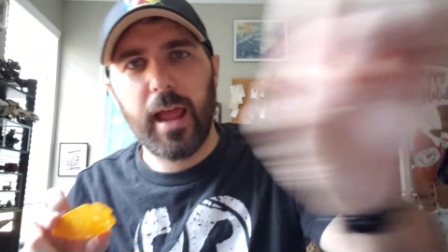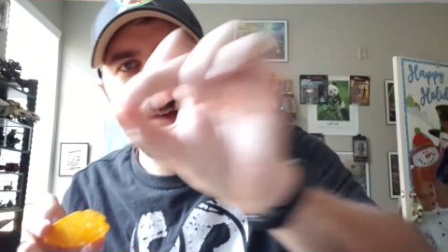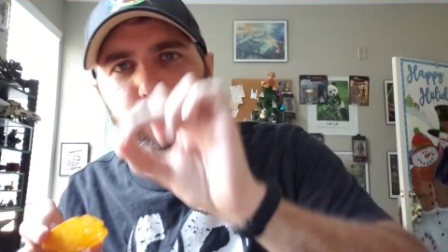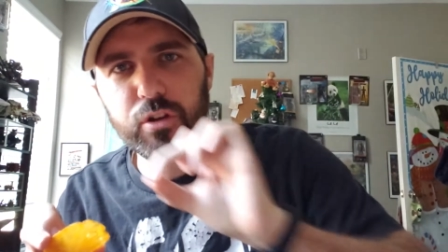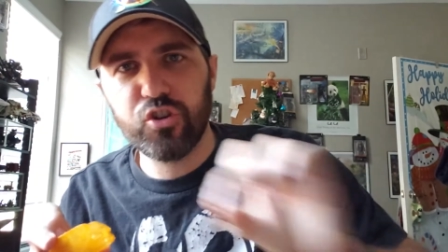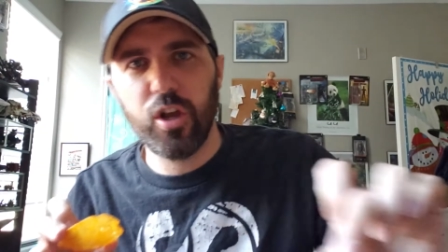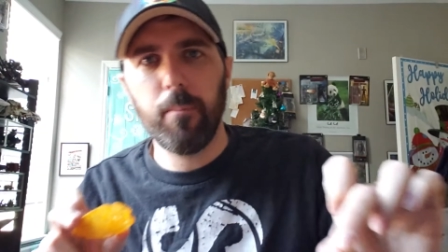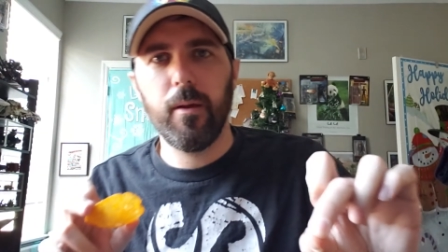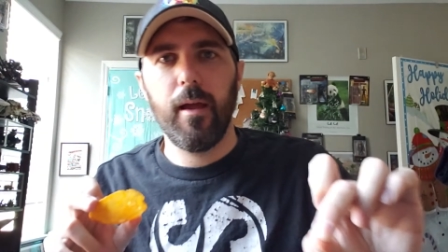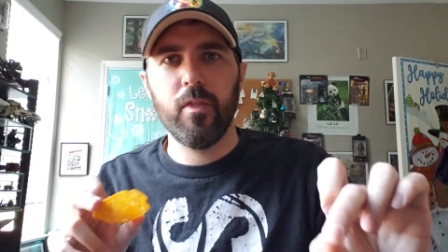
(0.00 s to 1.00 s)
every
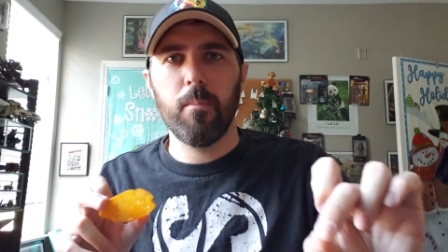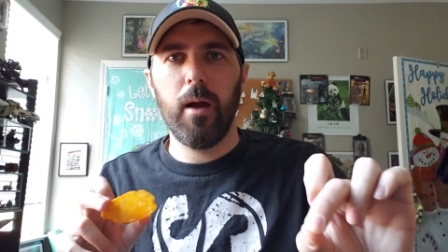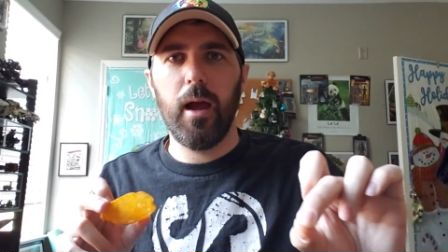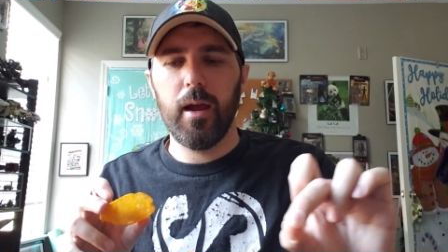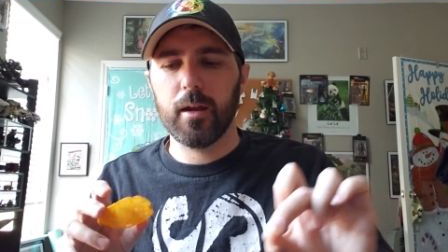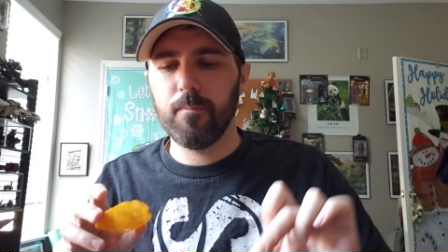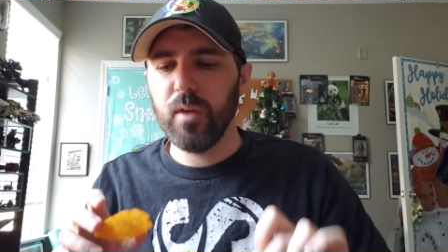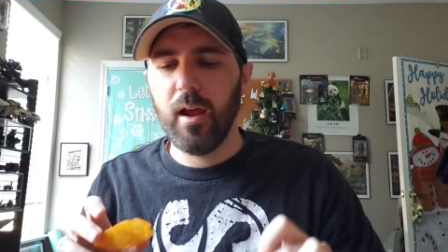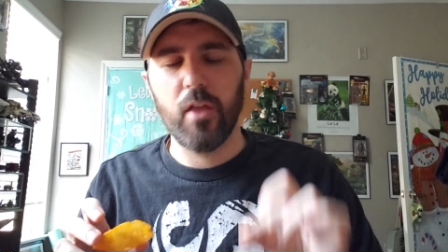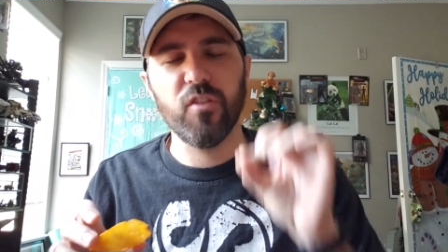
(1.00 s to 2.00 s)
chip in the bag.
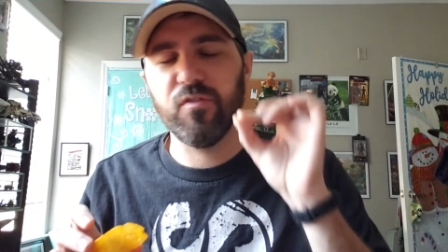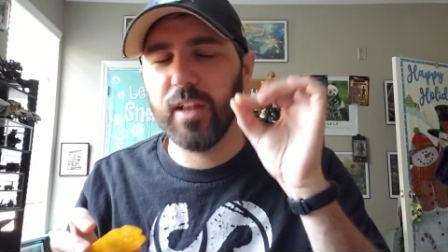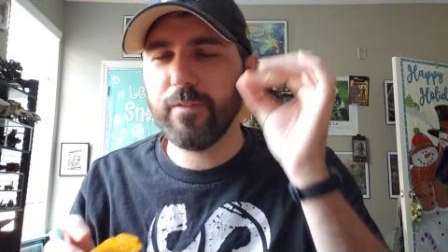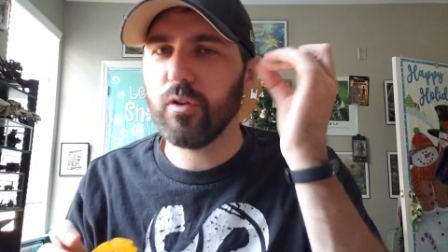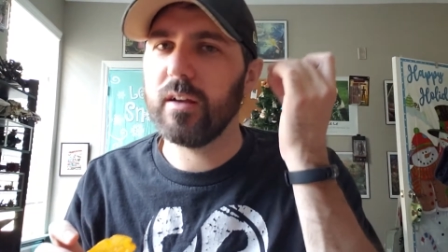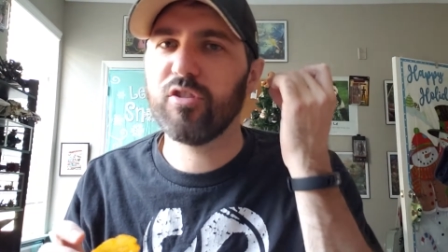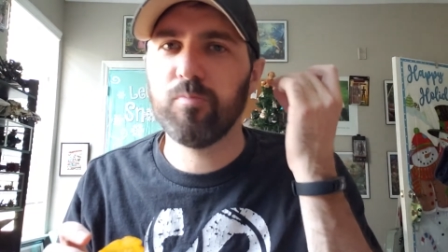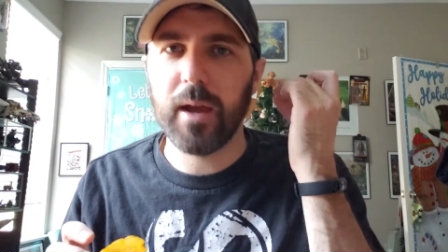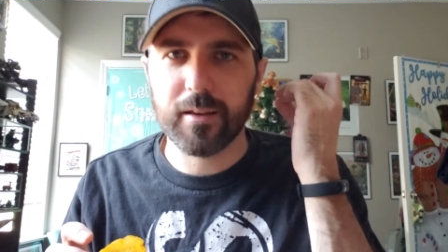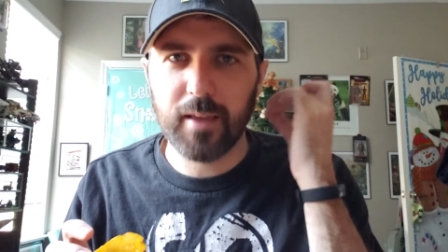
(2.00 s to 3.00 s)
And the flavor is
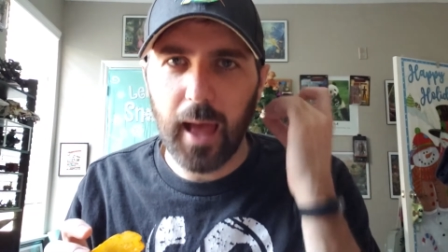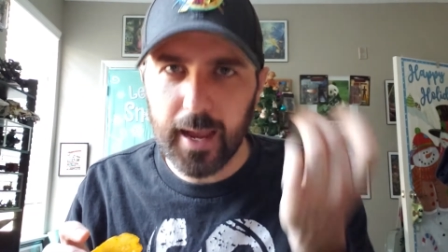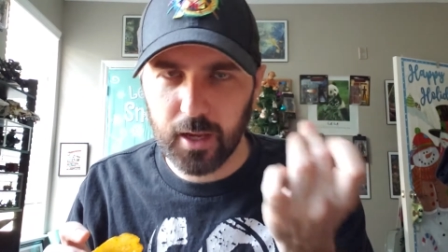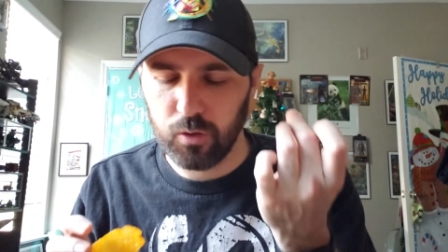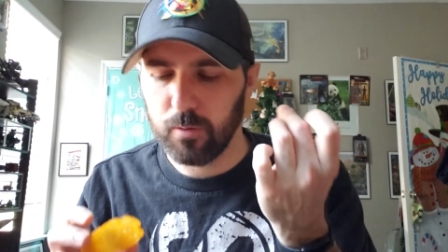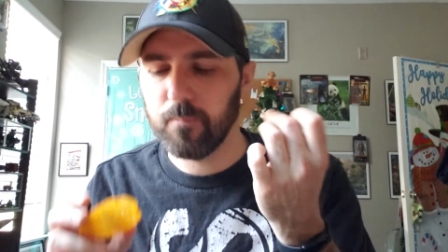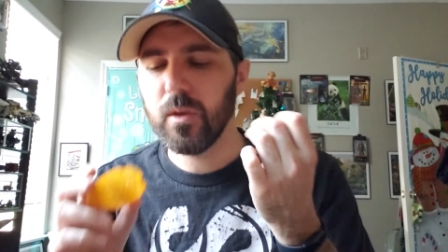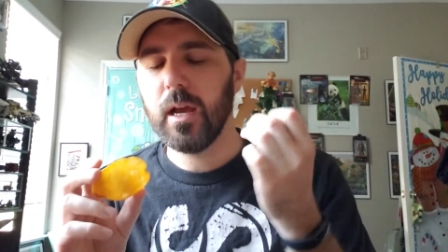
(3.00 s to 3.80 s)
spectacular.